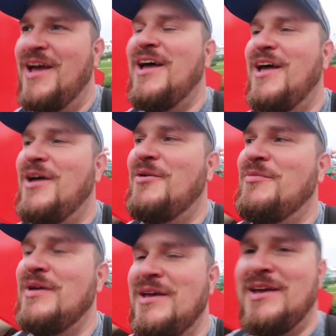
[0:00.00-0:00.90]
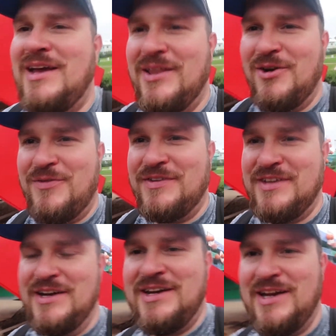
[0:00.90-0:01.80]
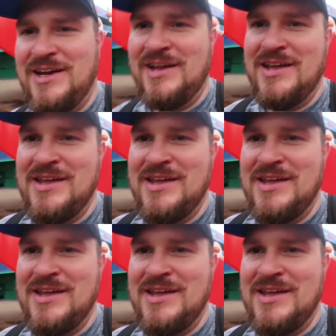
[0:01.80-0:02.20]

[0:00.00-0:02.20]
in their vicinity